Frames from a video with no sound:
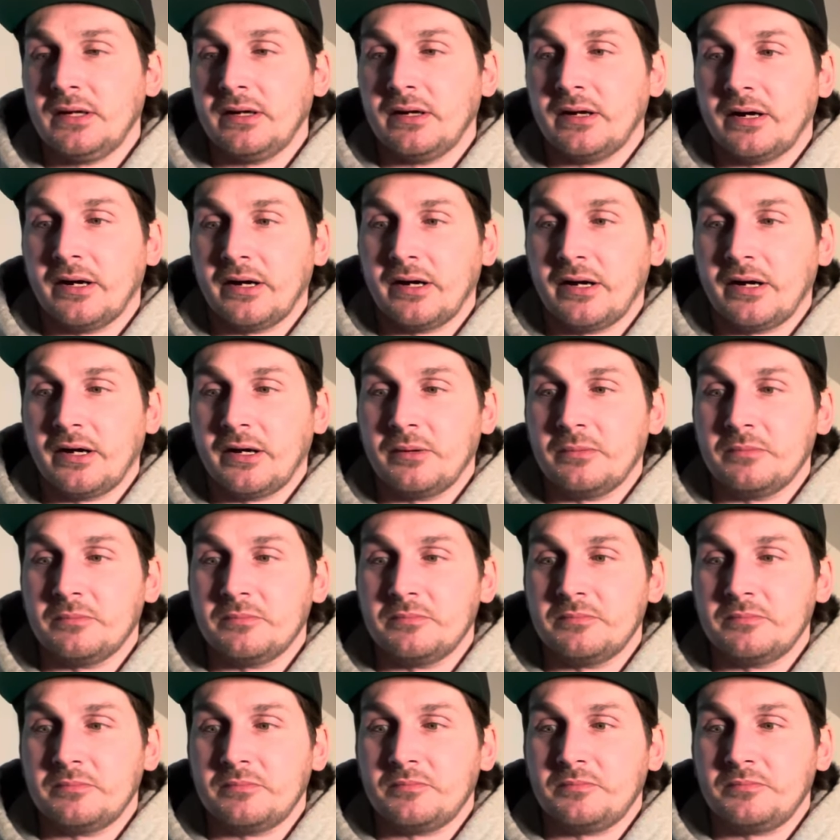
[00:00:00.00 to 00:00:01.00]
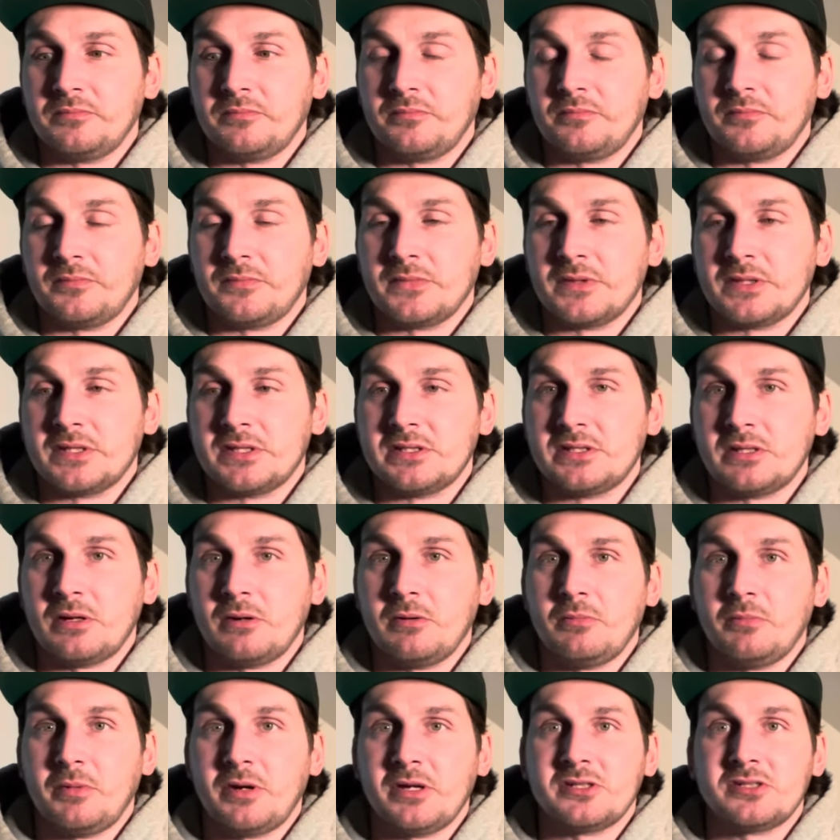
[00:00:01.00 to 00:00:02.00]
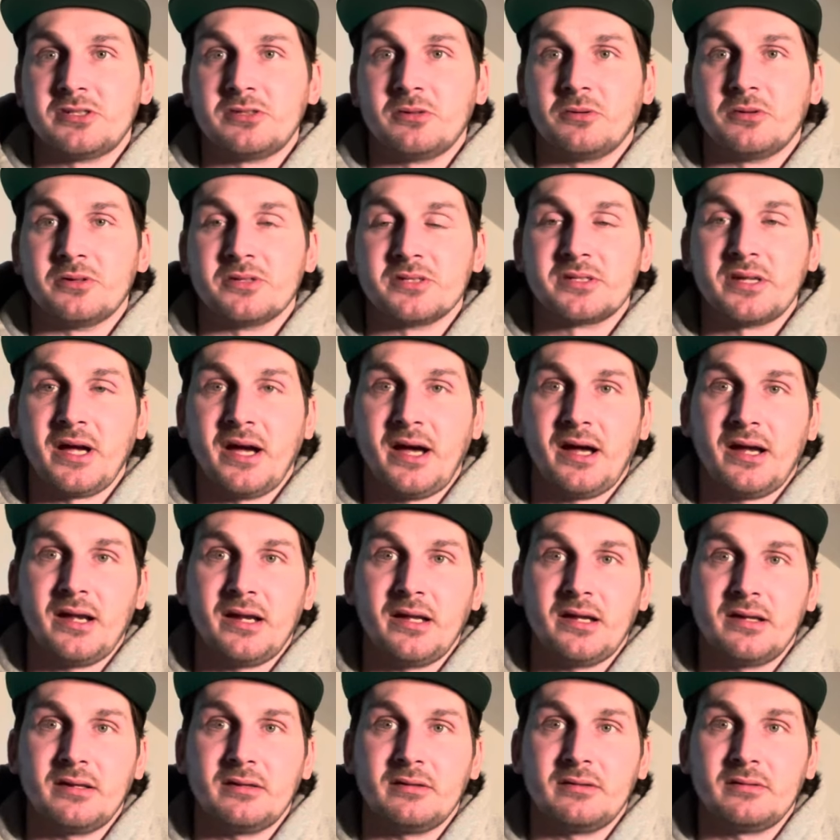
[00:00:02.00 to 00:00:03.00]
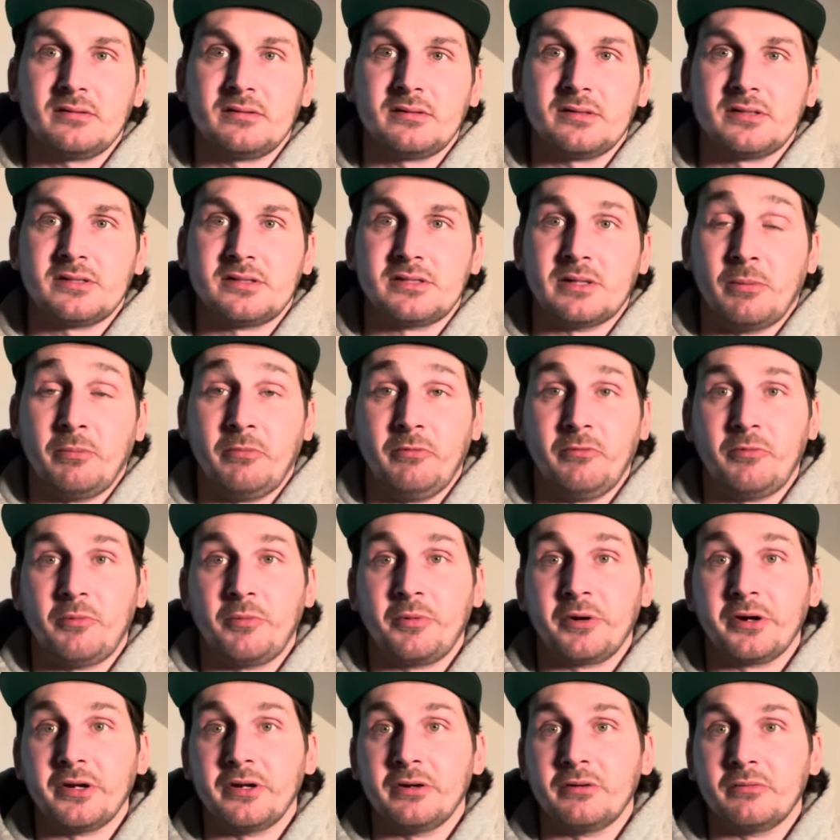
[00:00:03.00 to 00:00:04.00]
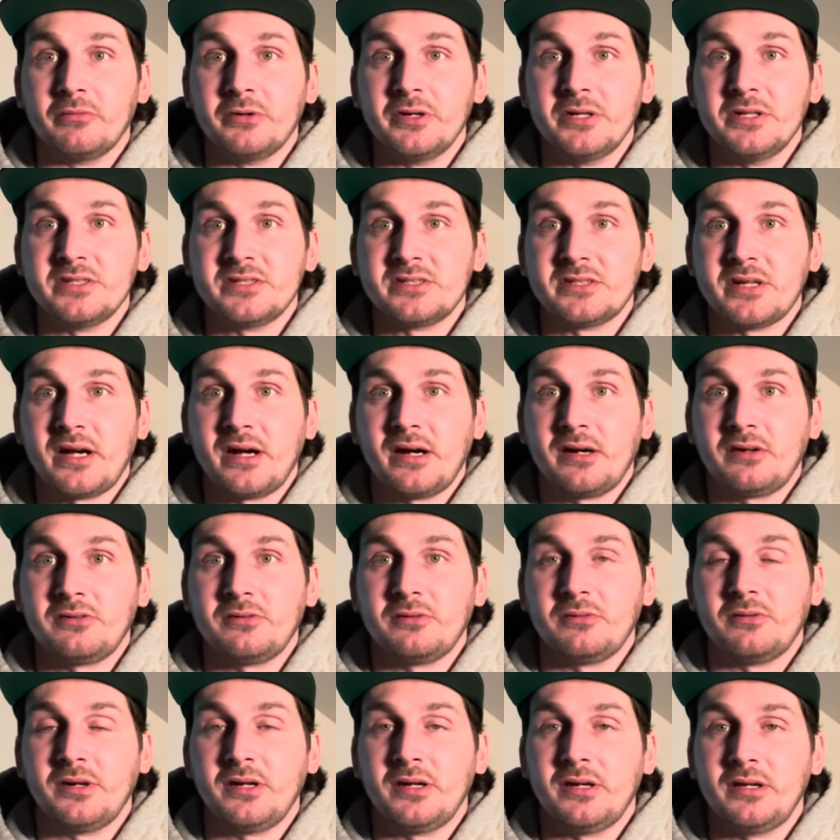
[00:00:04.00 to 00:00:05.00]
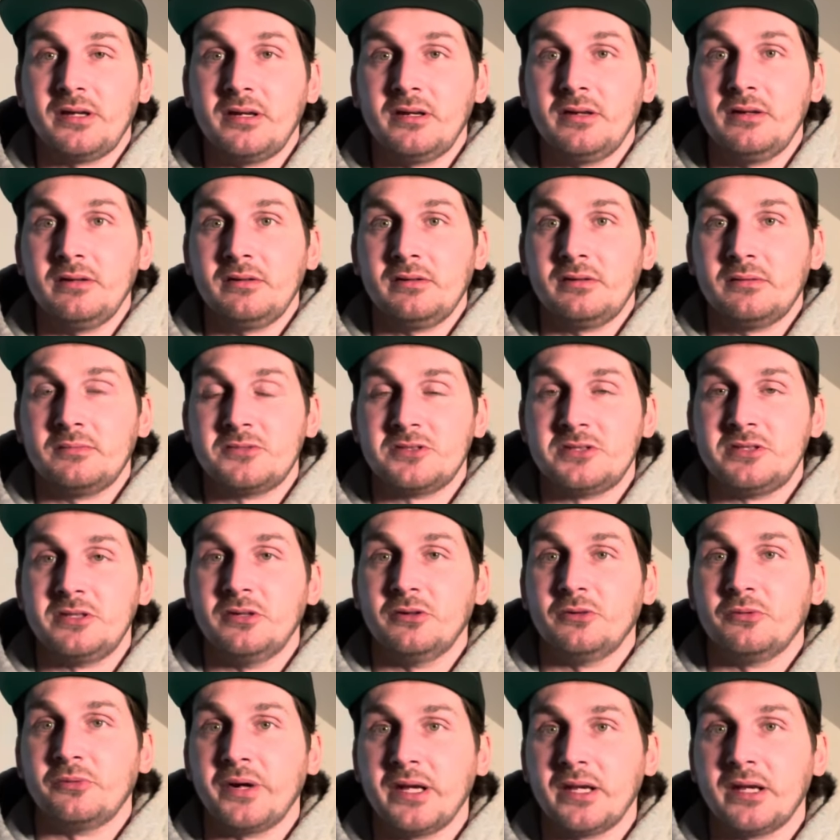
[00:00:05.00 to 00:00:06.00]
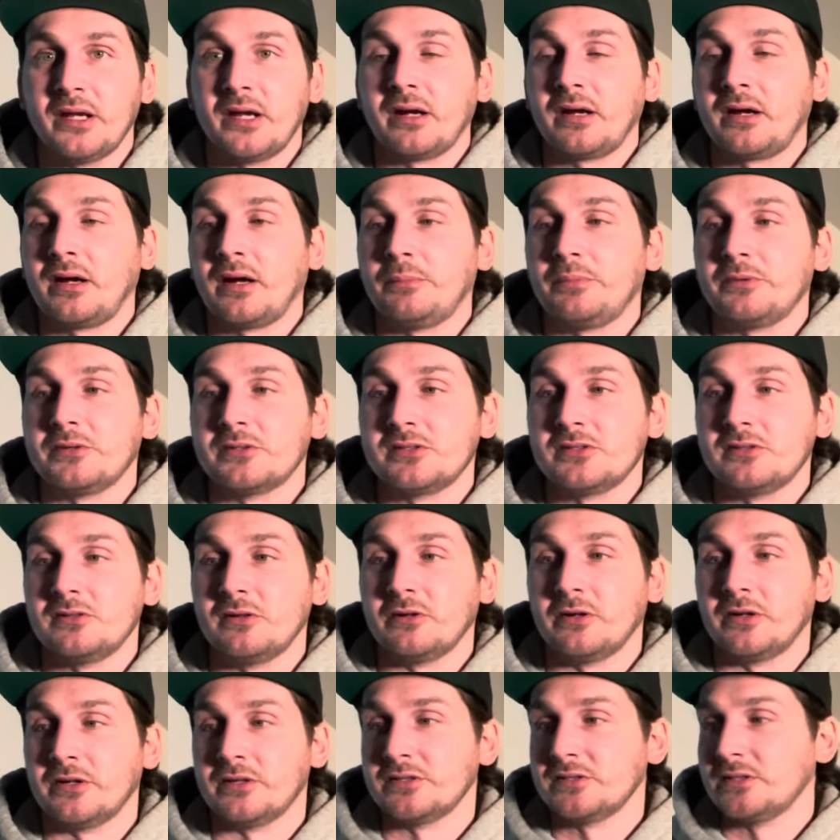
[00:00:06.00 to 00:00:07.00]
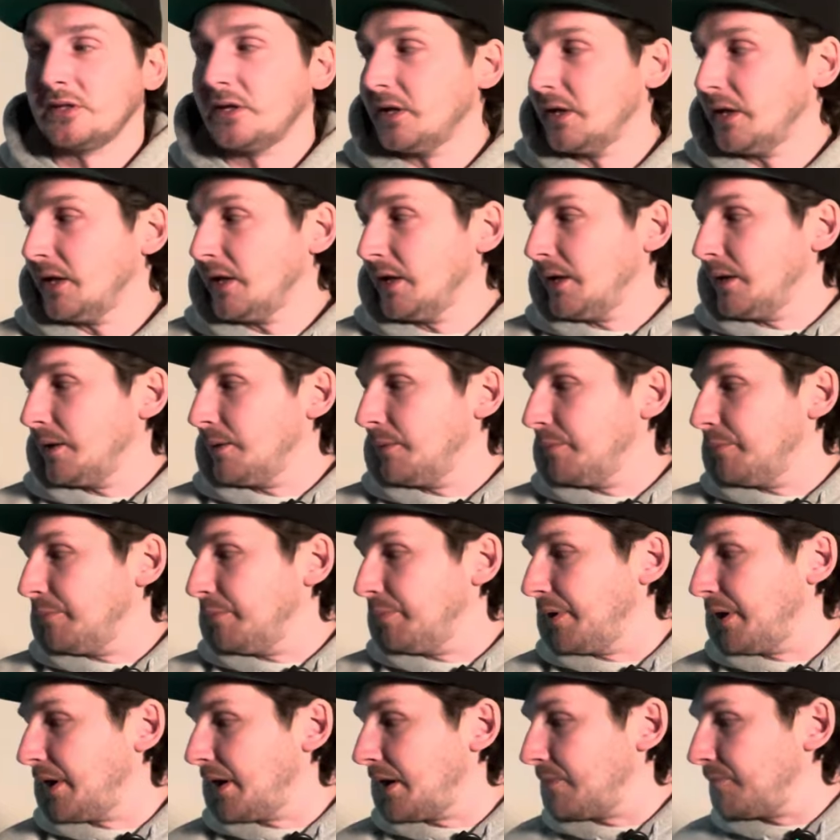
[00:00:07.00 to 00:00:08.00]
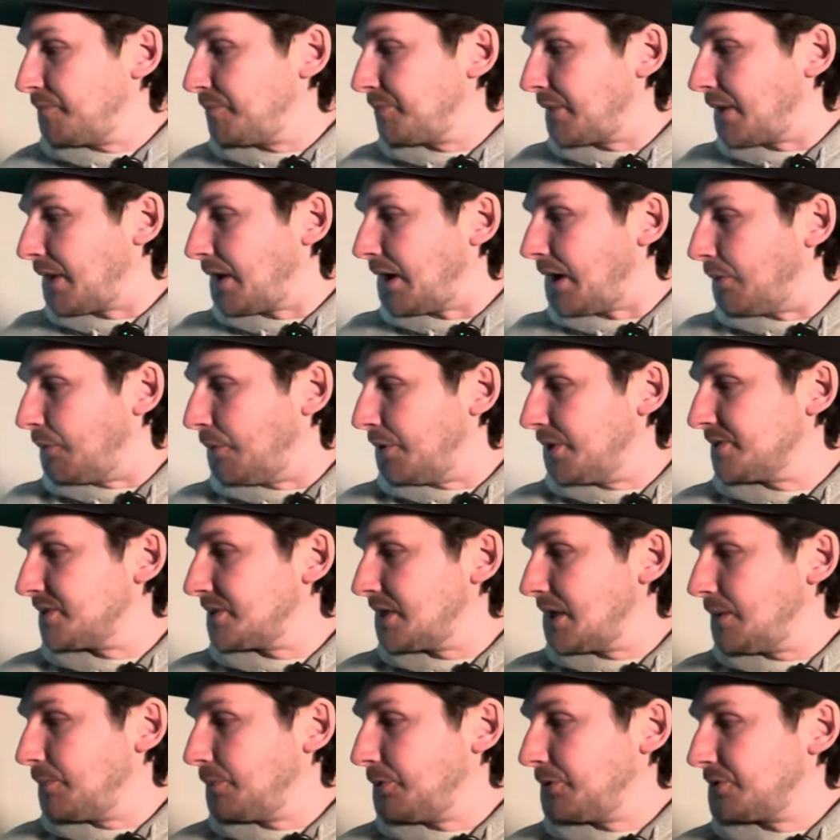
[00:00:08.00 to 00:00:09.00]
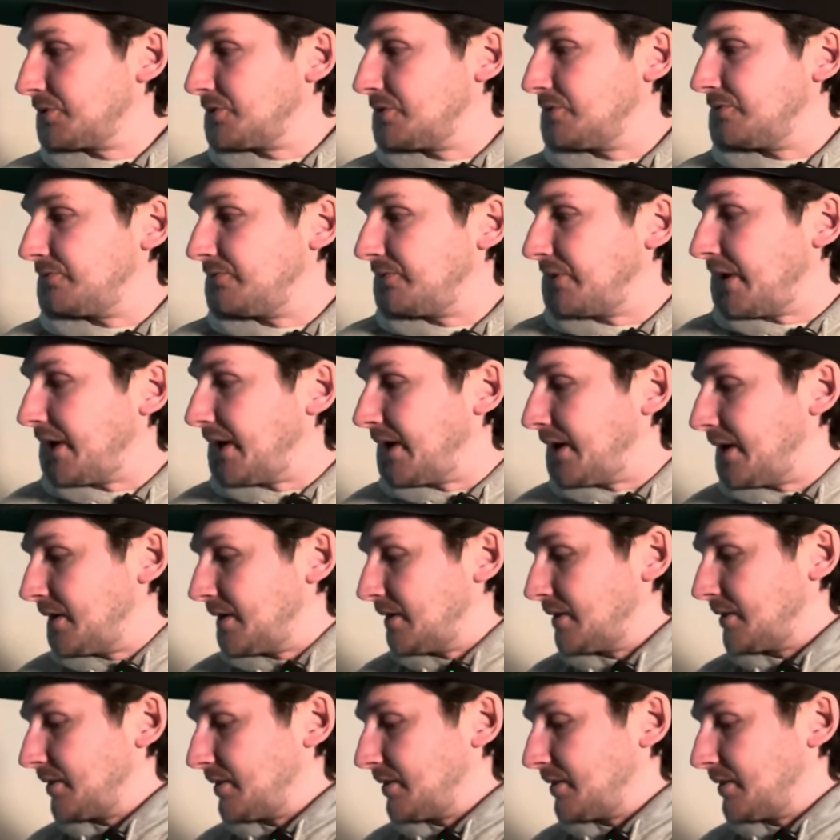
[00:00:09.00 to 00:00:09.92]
Some of my stores got it. Some of them are getting restocked already. Still waiting on a couple stores. But I was able to find